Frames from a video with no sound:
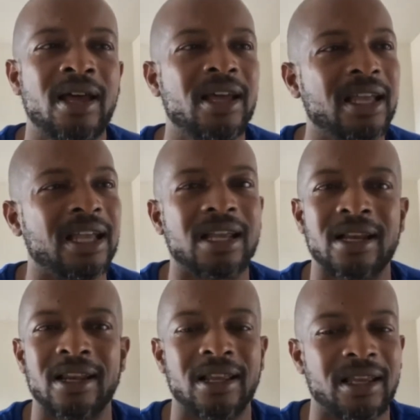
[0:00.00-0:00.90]
and
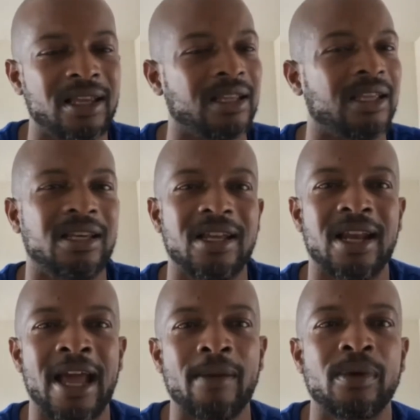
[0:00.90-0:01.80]
it didn't
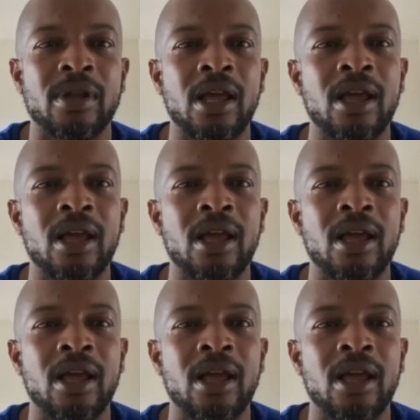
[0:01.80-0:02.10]
happen.